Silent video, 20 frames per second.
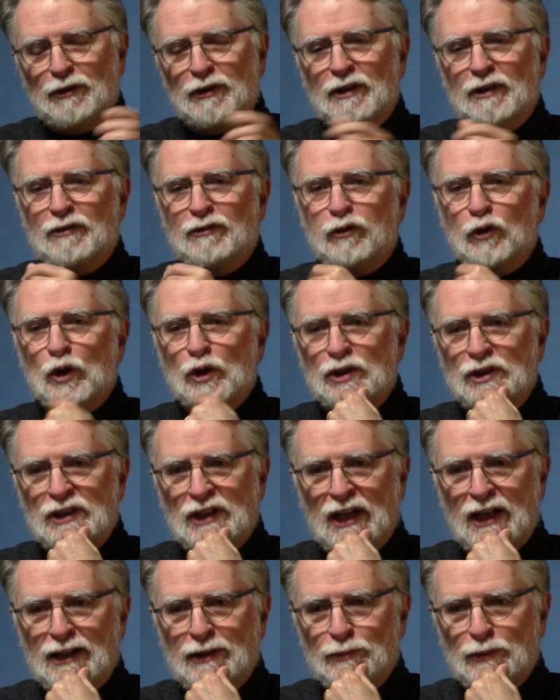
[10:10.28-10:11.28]
for the first
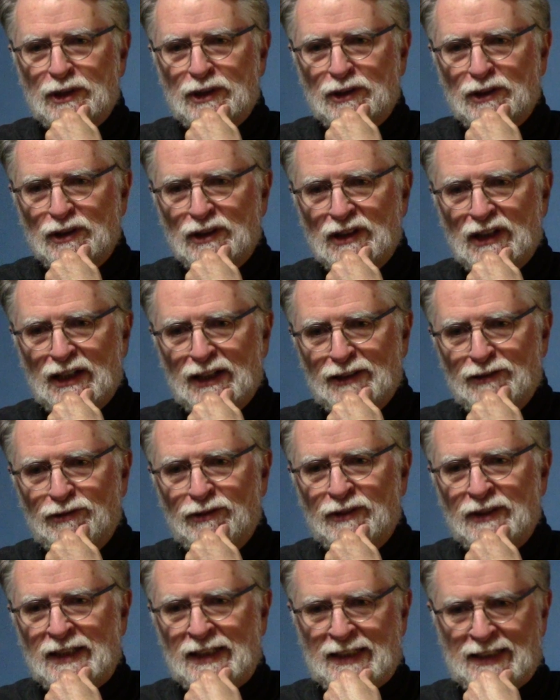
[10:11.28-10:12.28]
time in her
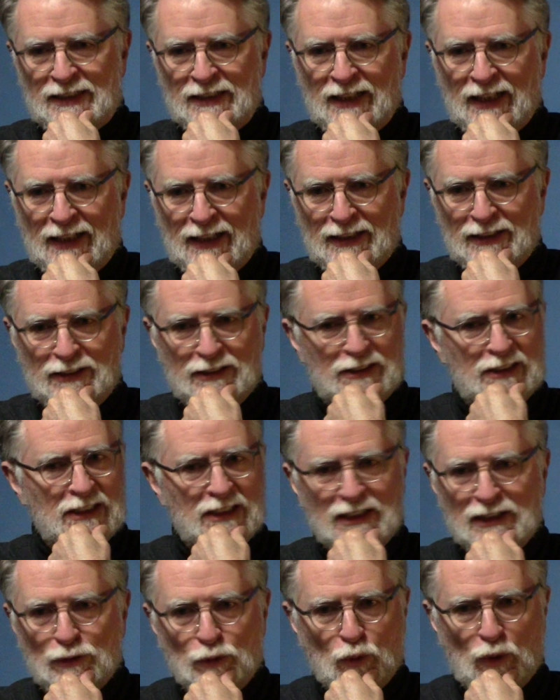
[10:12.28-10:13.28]
life. She
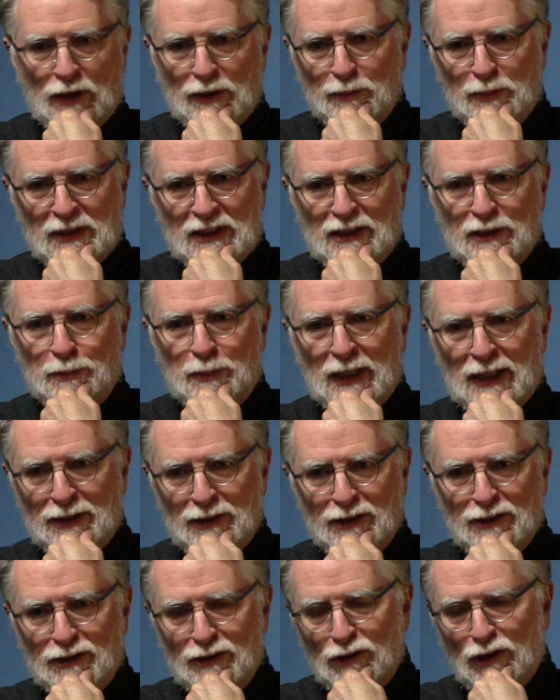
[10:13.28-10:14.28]
didn't want to be
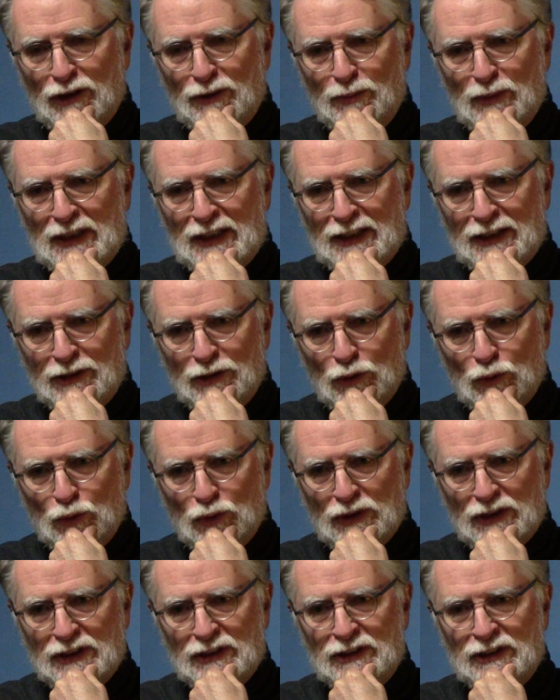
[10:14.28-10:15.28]
dependent on me in the
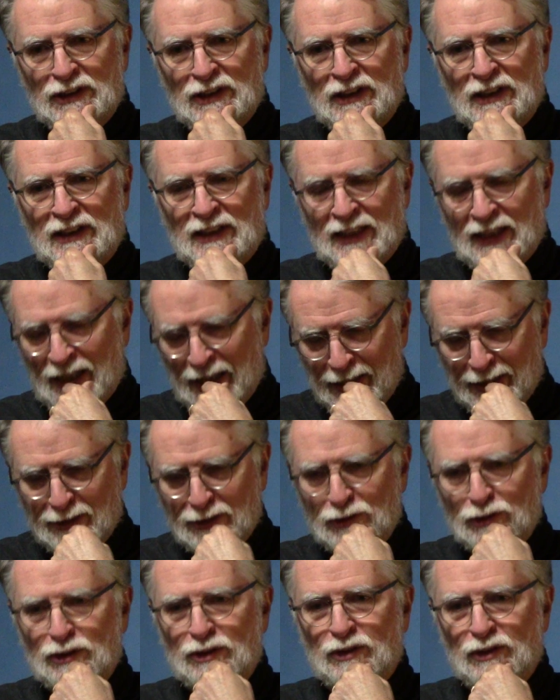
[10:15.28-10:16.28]
woods. I
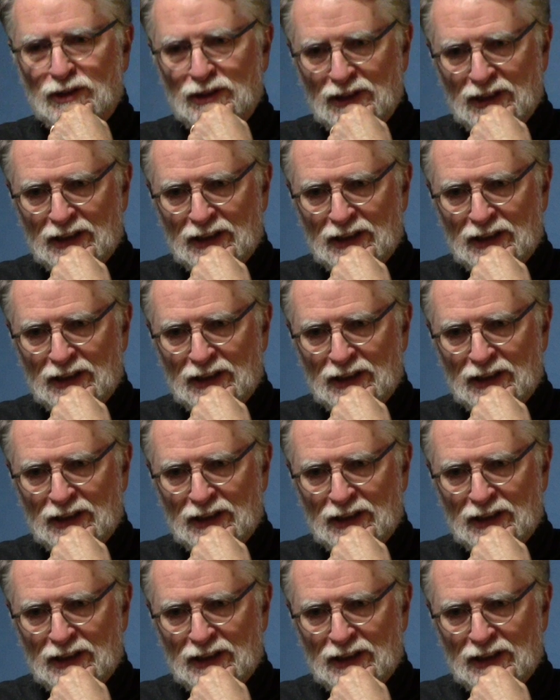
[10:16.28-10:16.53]
understood